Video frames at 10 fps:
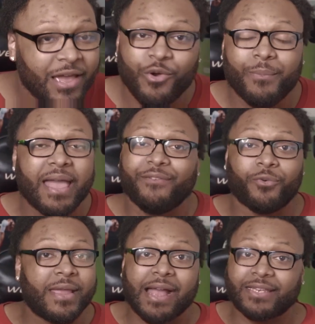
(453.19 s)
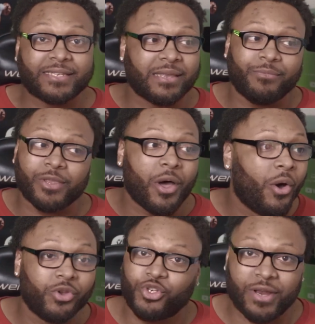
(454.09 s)
We might even react to some of the
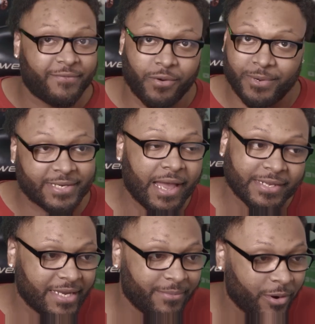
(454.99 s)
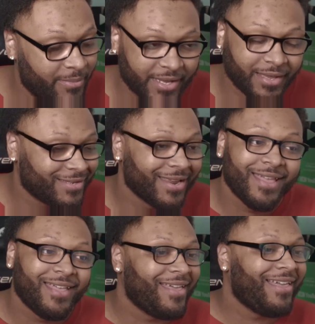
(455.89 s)
old Transformers content, bro, because uh,
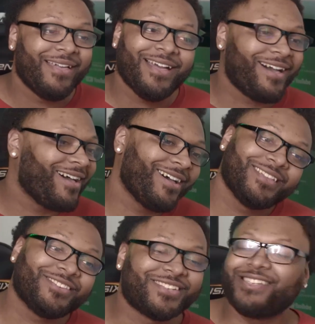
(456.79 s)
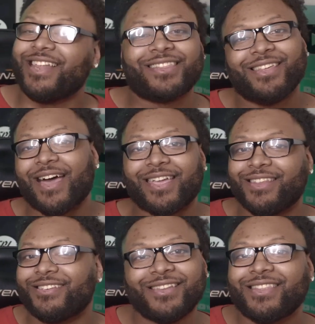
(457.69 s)
there's just nothing like it.
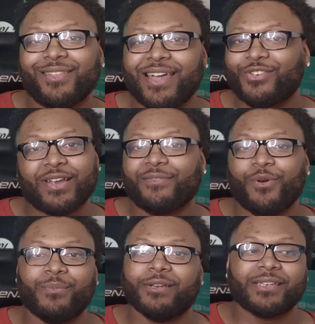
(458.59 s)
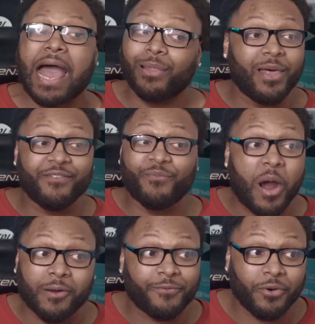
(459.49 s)
There's nothing like Transformers. I love
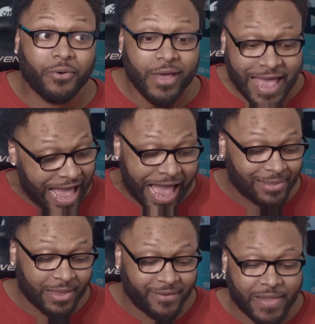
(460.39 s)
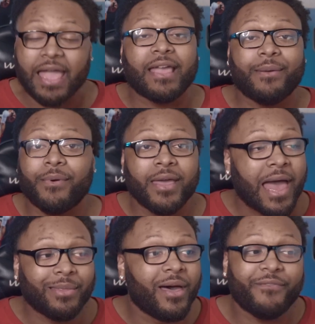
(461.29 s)
Marvel. I love like I
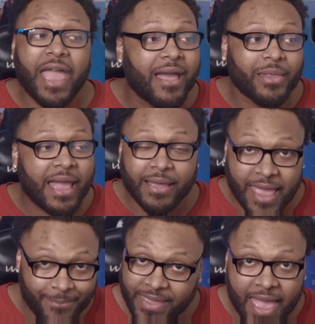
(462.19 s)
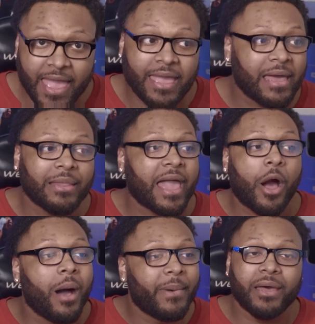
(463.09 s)
love like NBA, uh, like
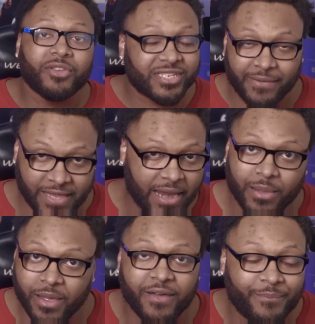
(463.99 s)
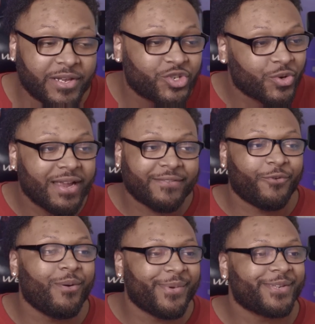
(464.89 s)
all my other stuff that I love, but
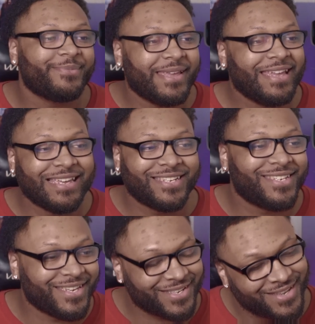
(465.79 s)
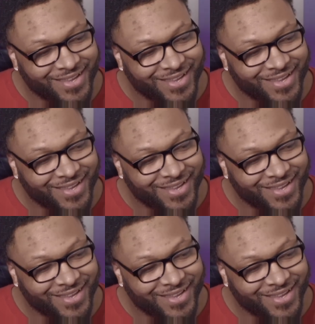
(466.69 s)
Transformers, man, is just